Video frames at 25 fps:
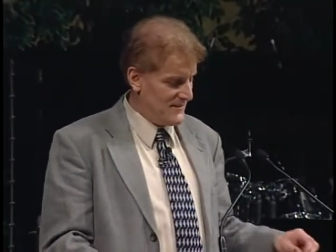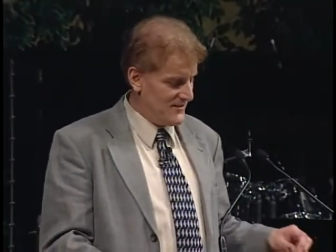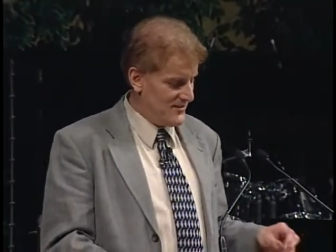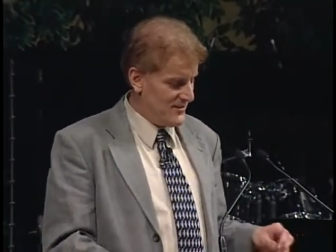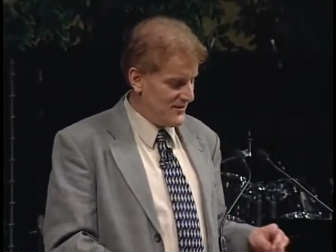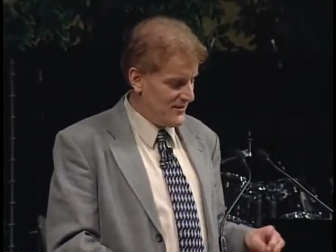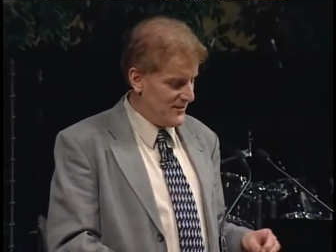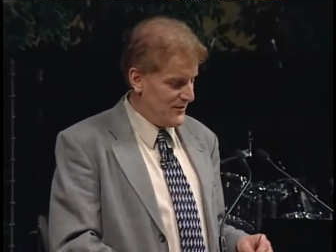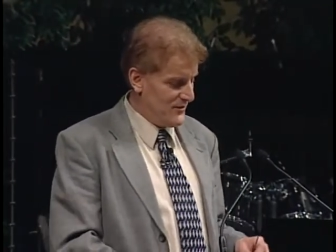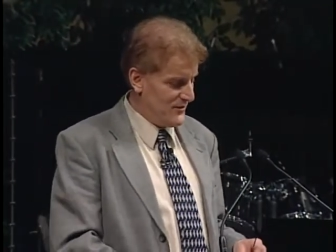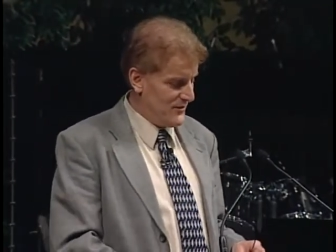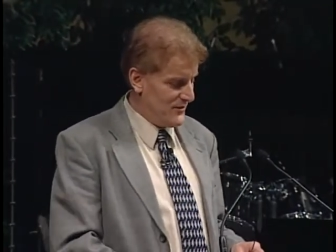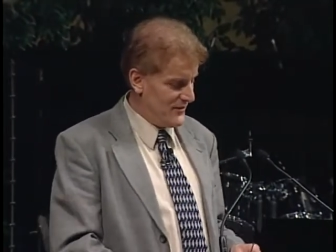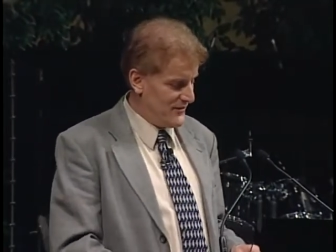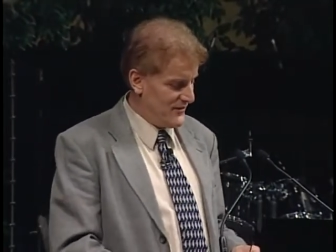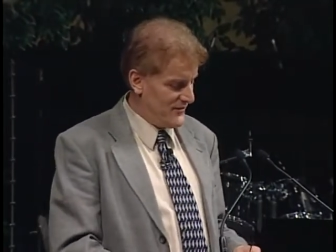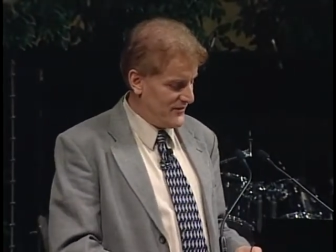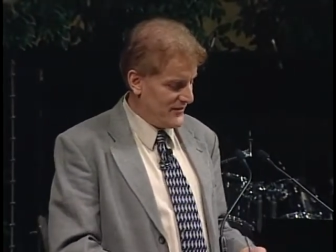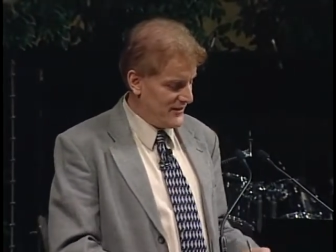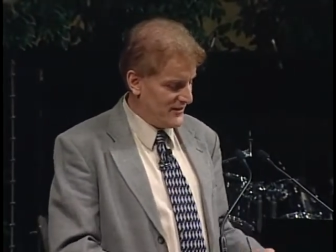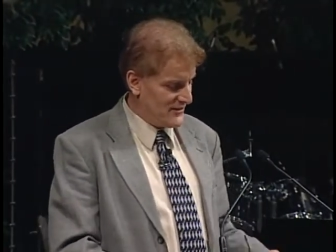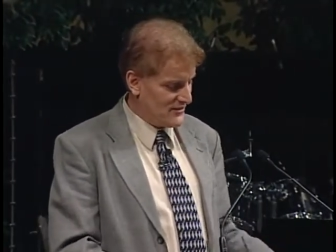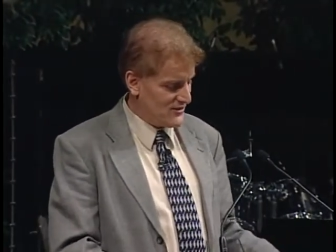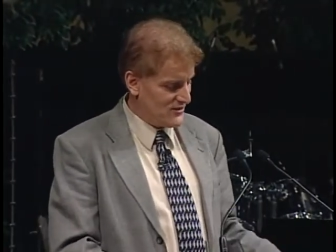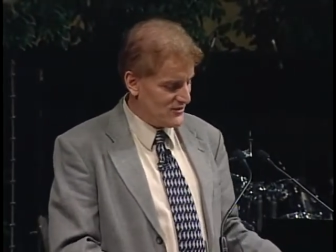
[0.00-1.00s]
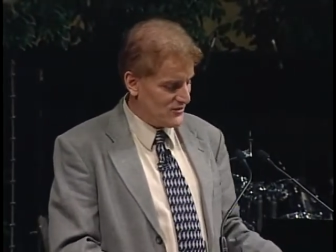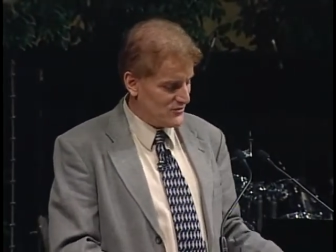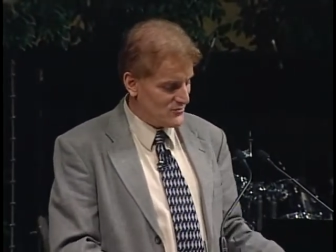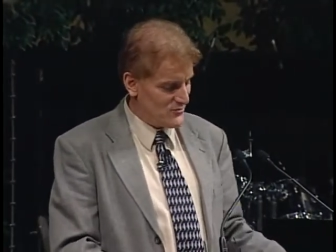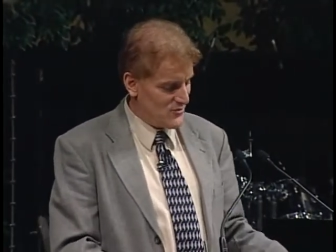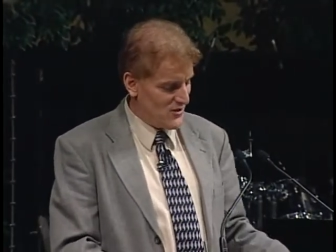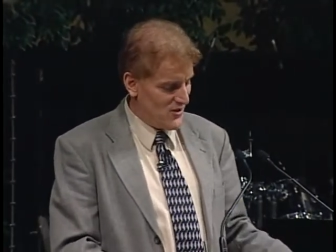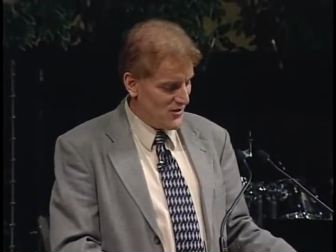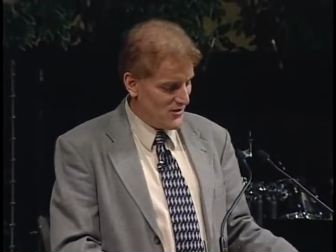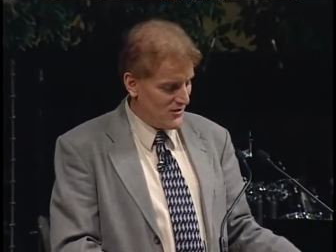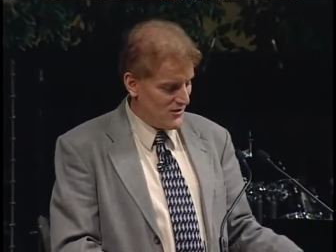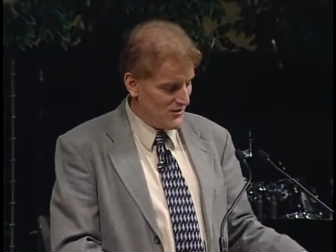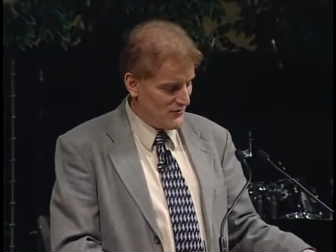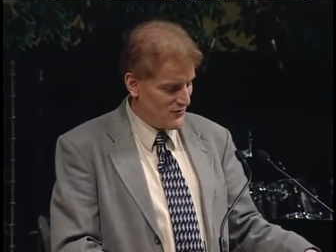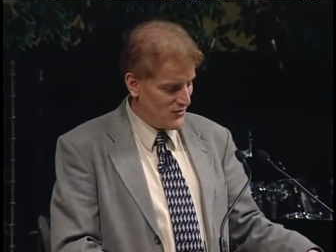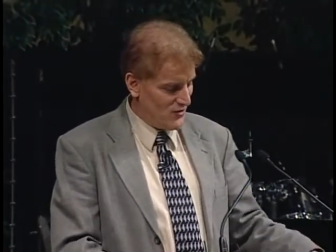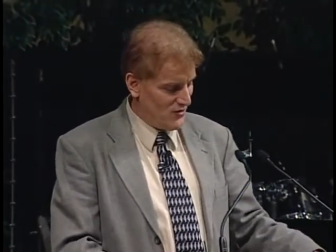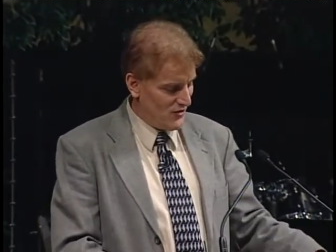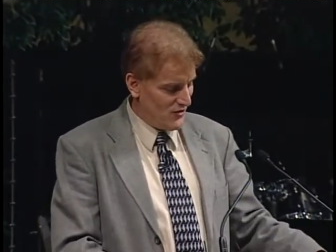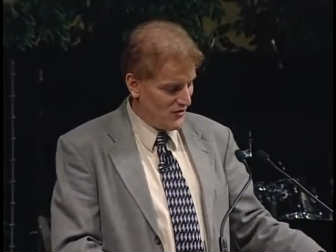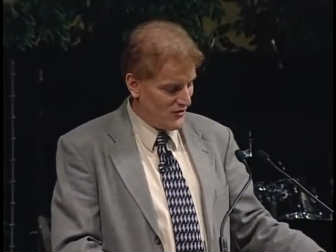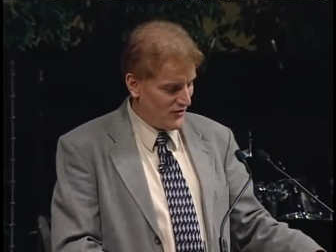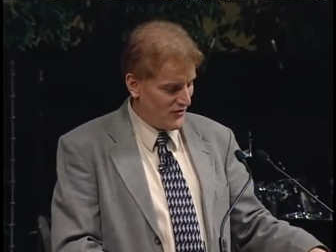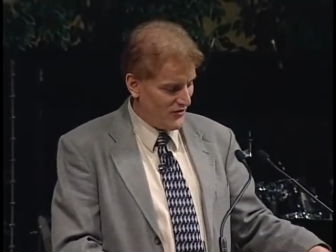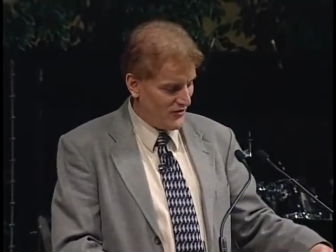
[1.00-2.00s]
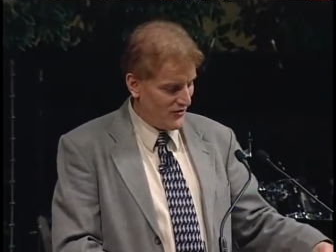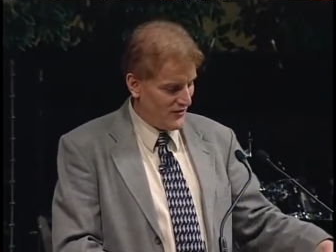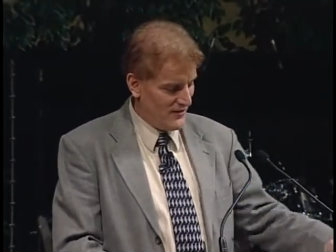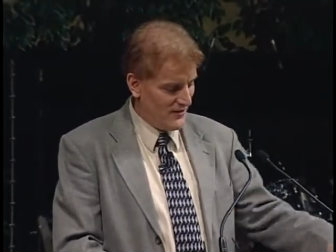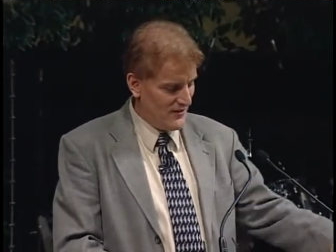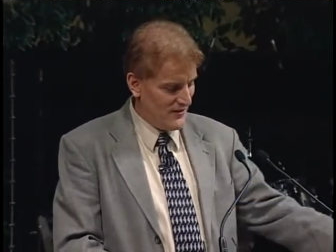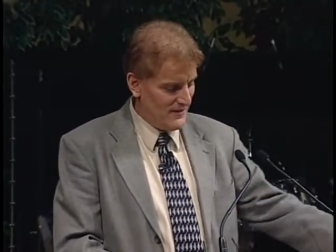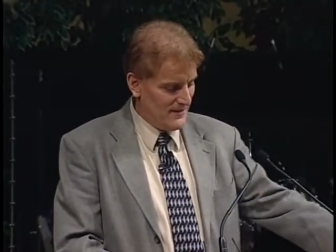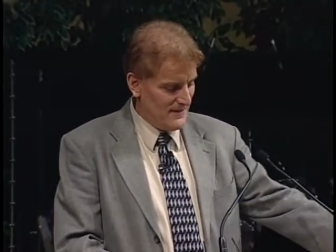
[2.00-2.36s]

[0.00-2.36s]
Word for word: continue in things that are wrong, of course.